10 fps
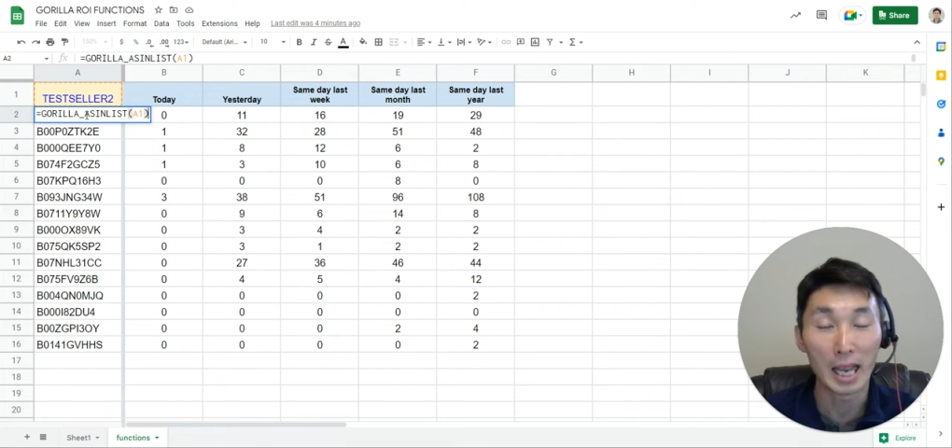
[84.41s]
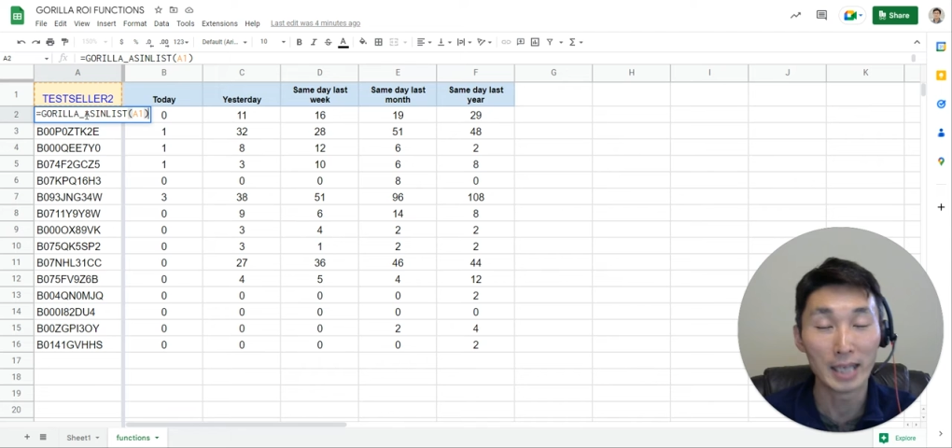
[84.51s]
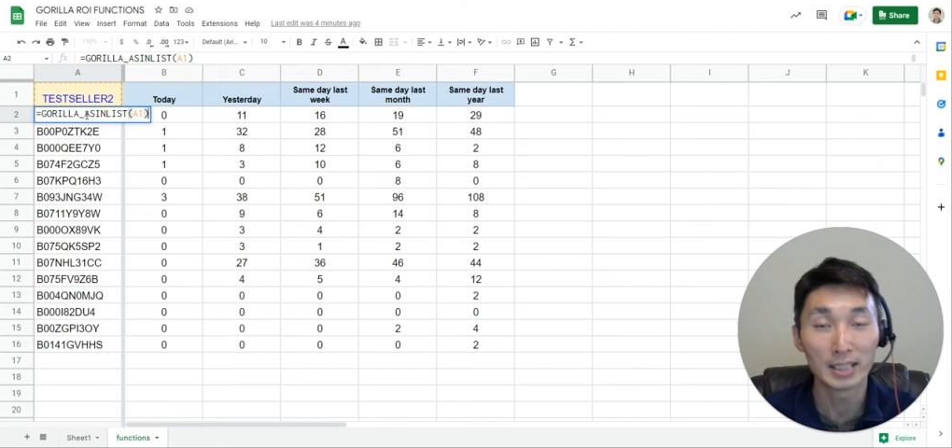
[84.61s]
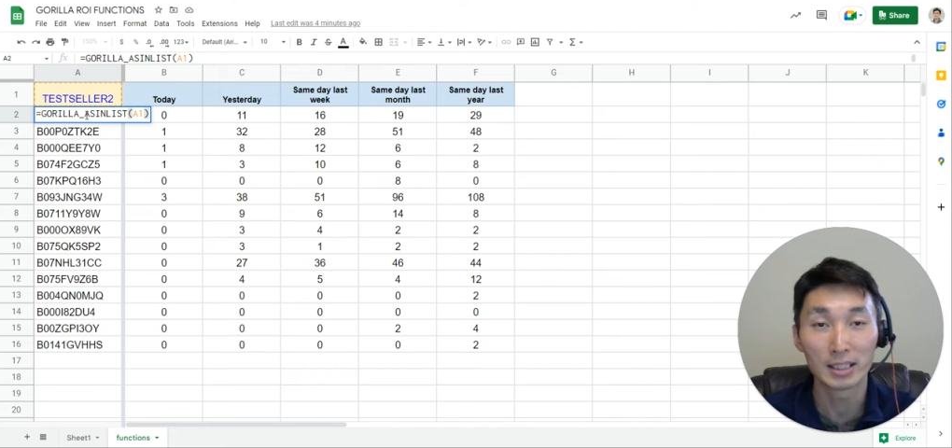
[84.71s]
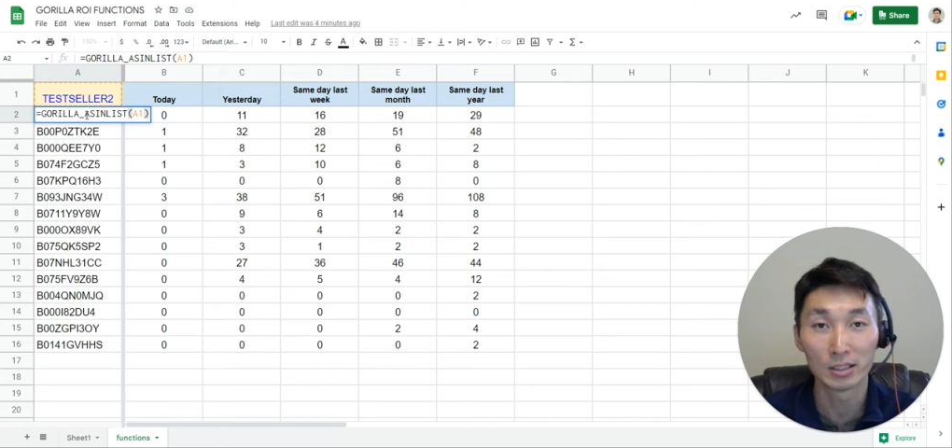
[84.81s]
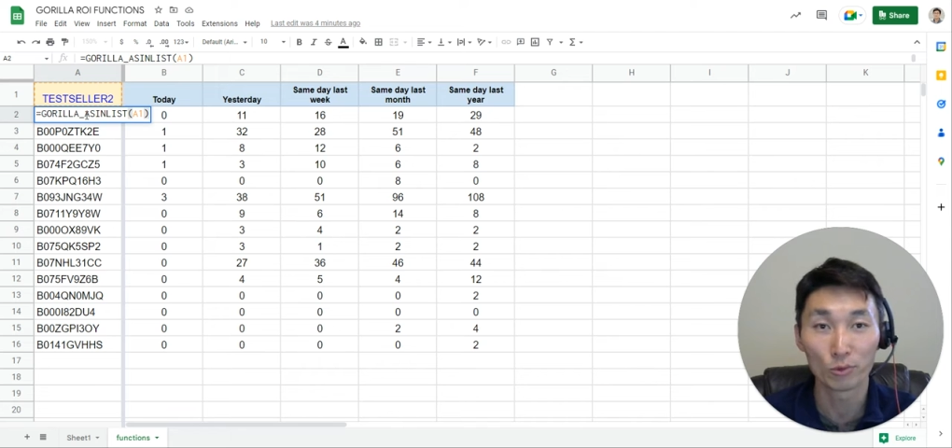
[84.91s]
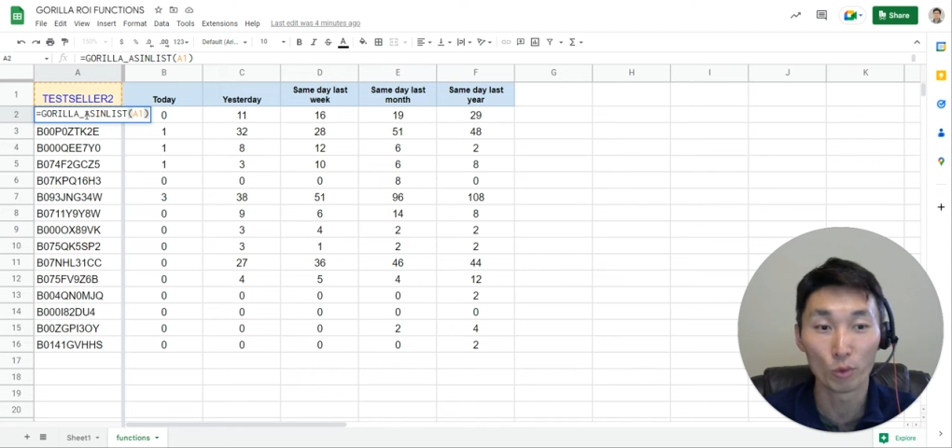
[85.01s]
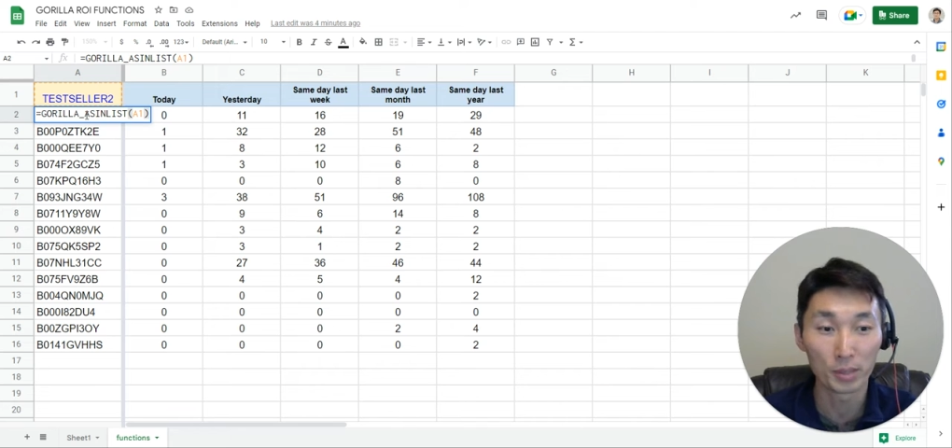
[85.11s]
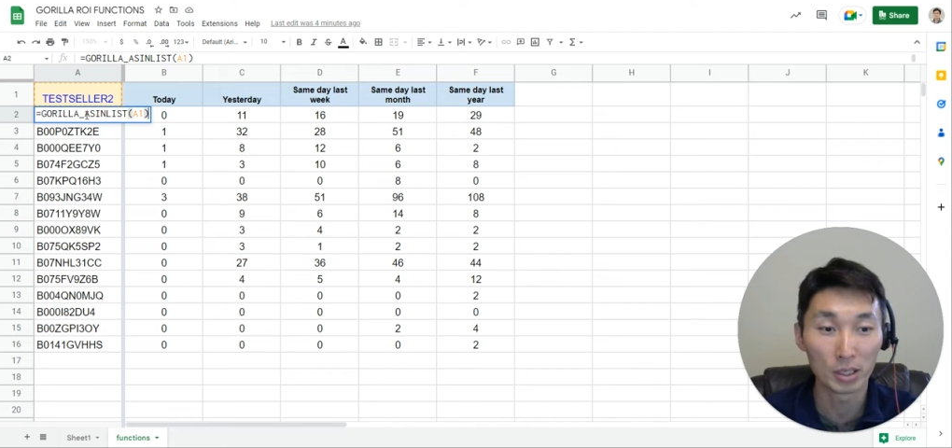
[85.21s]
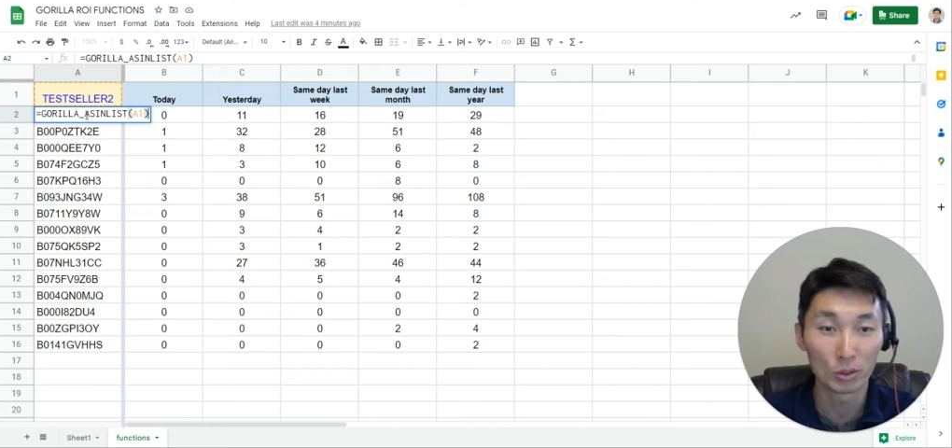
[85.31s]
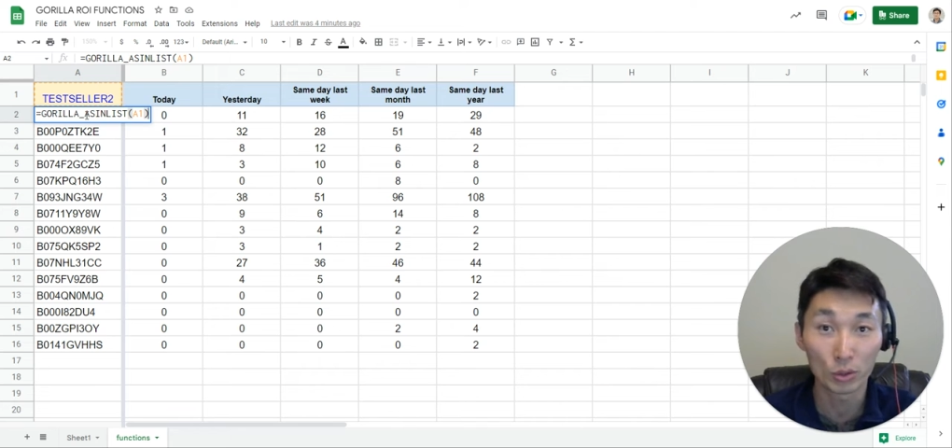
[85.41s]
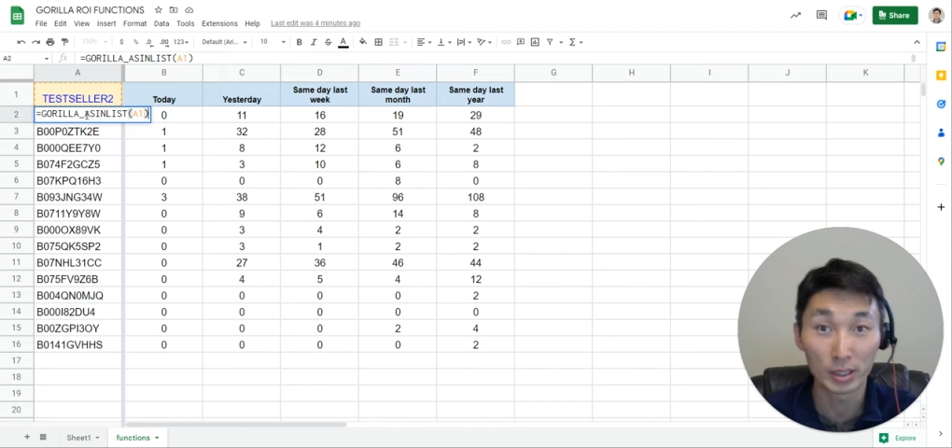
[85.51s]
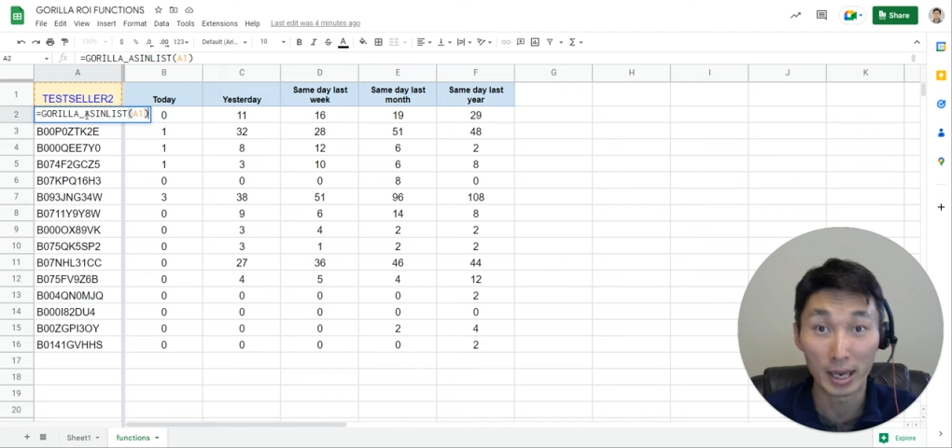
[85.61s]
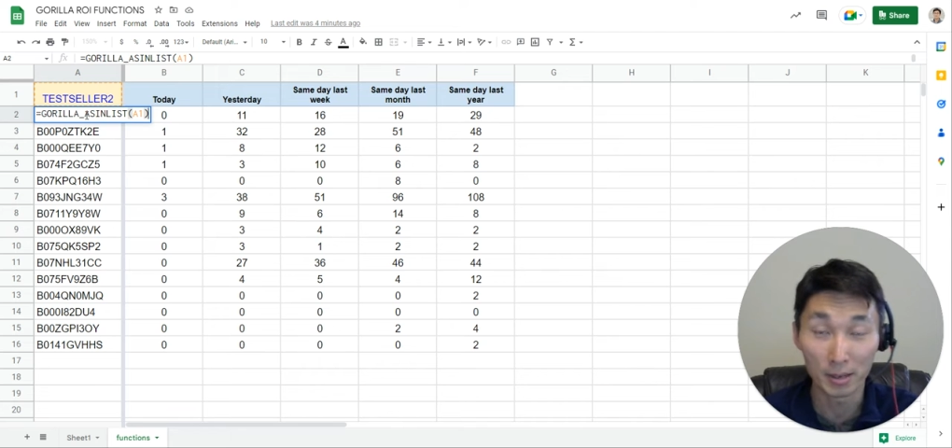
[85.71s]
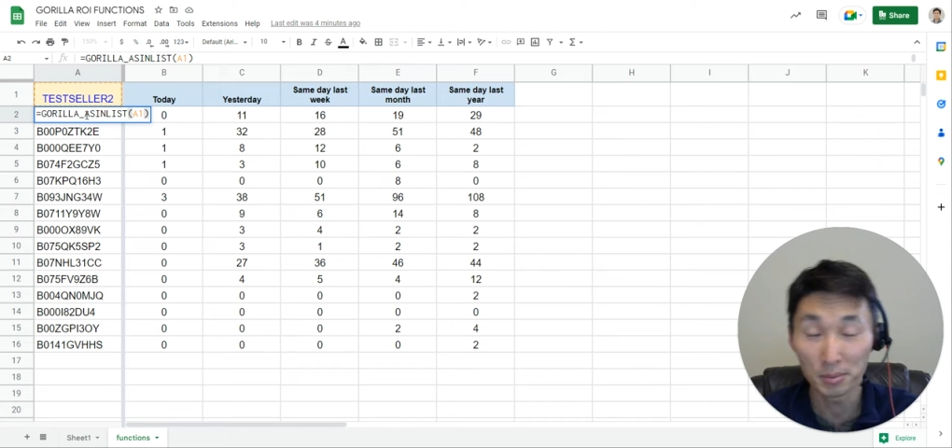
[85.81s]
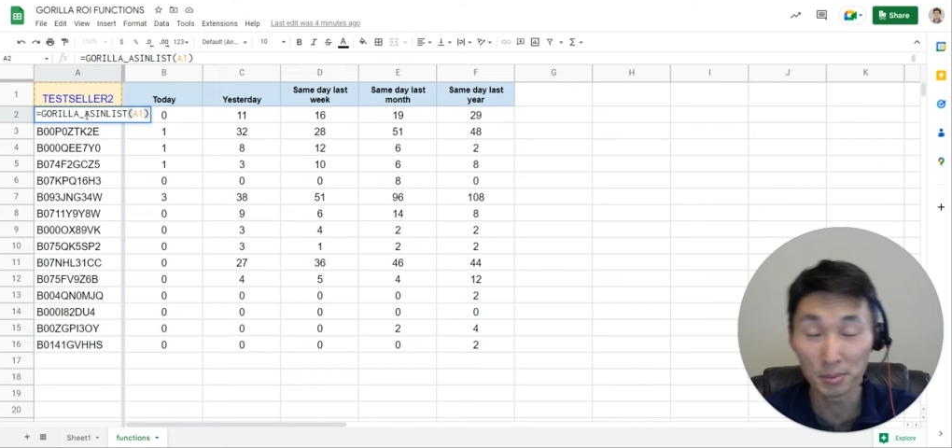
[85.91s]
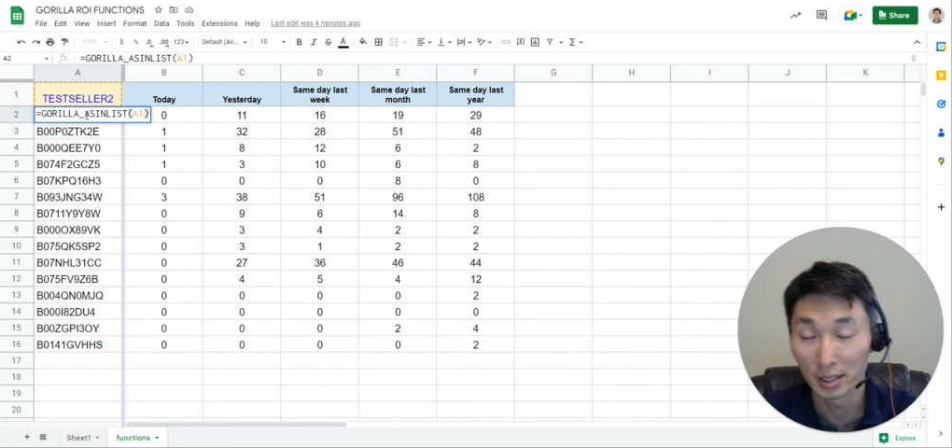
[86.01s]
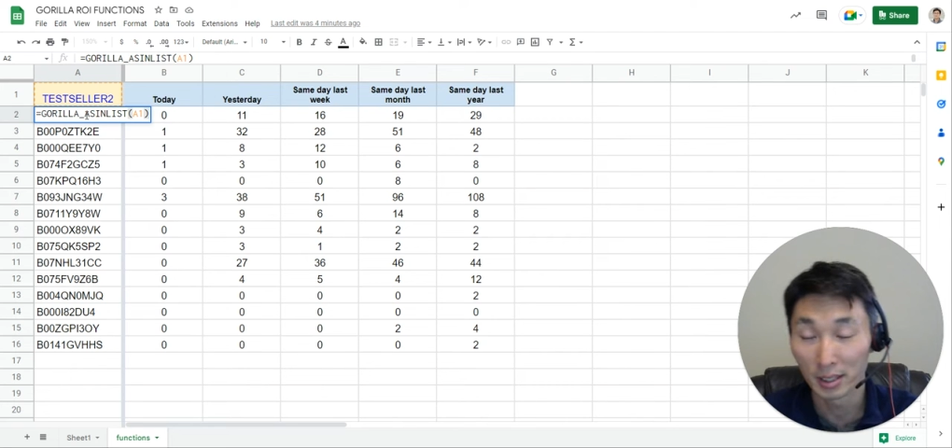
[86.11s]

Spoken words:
ASIN list formula, look that up.